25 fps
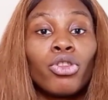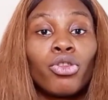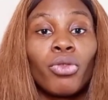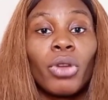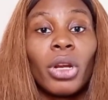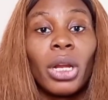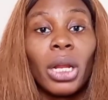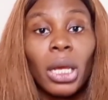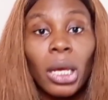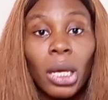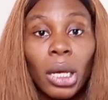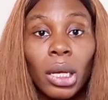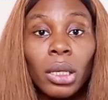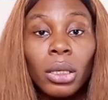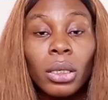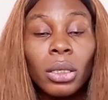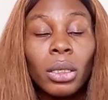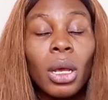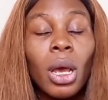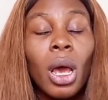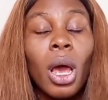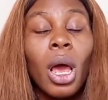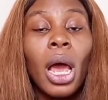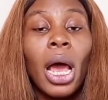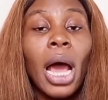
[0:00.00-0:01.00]
straight
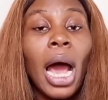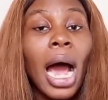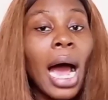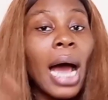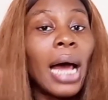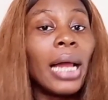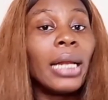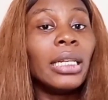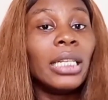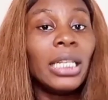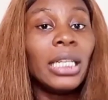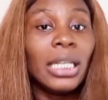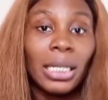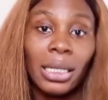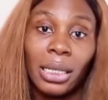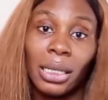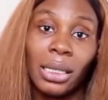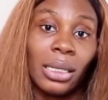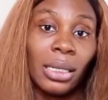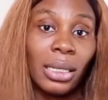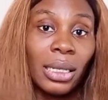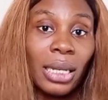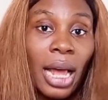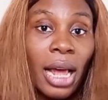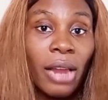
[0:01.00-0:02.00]
is, and it
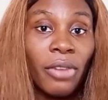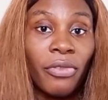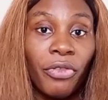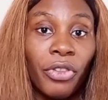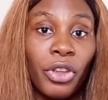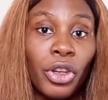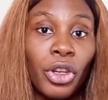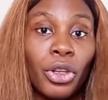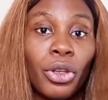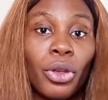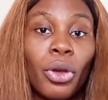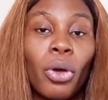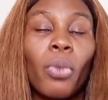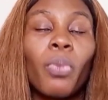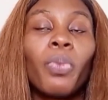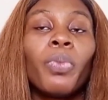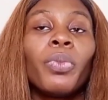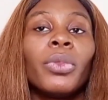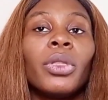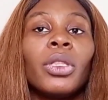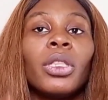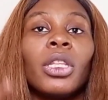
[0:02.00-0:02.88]
is in that video.